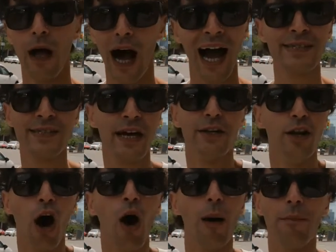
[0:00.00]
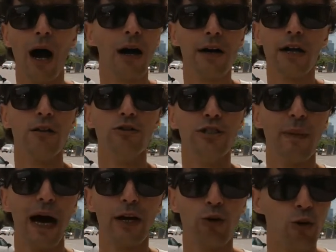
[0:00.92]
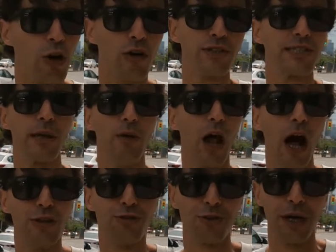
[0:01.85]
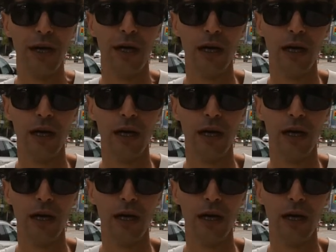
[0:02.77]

I said, no, I'm not gonna lose my cool over some laundry.